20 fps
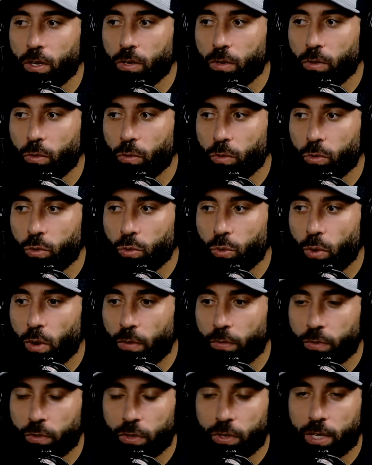or
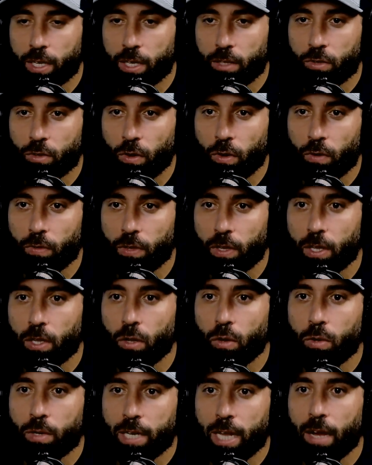whoever their kids are, they
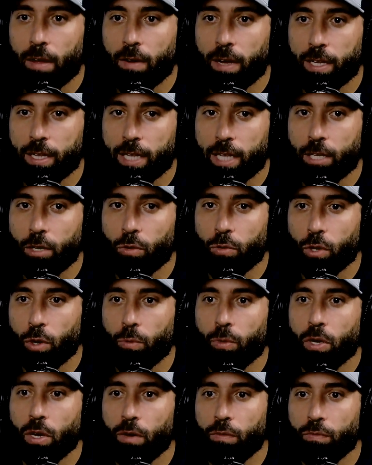look down like they don't know
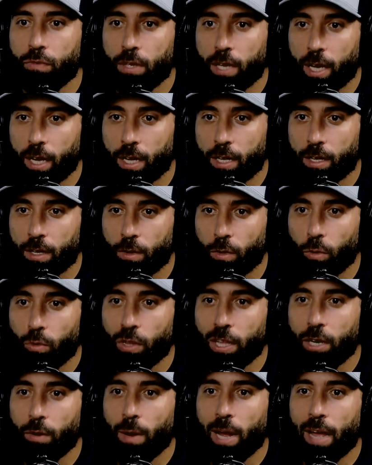enough yet, or
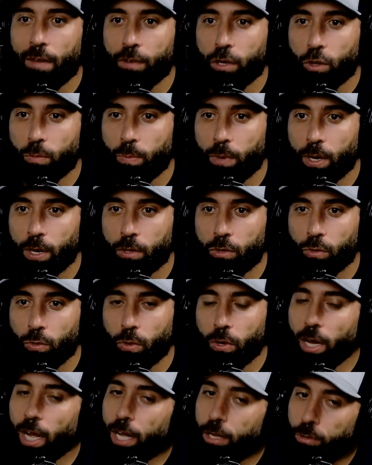they don't have experience,
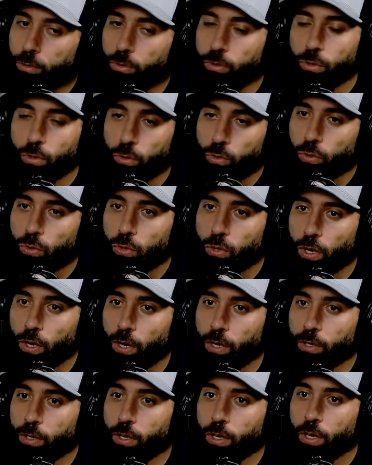or hey, you're still too
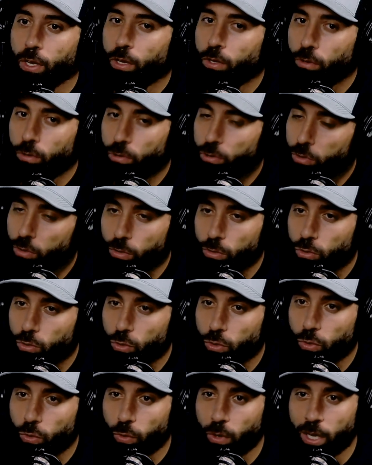young, you're still
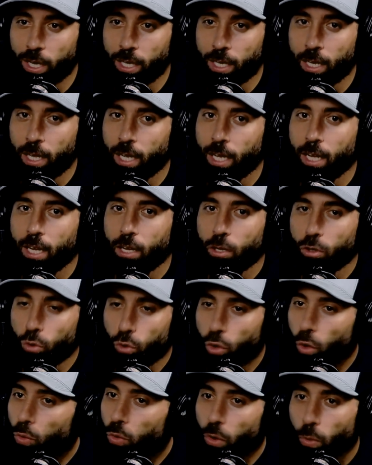too green, you
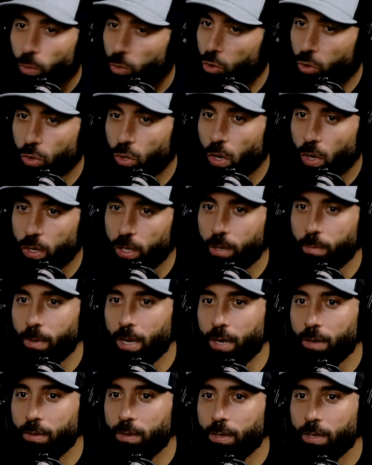don't know what you're talking
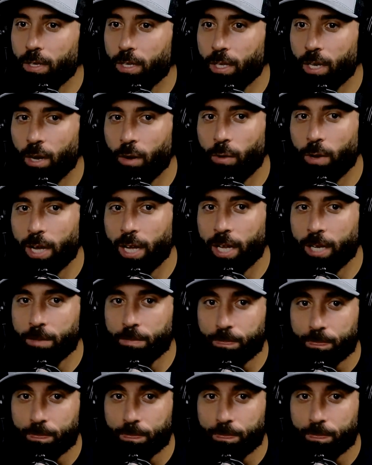about, And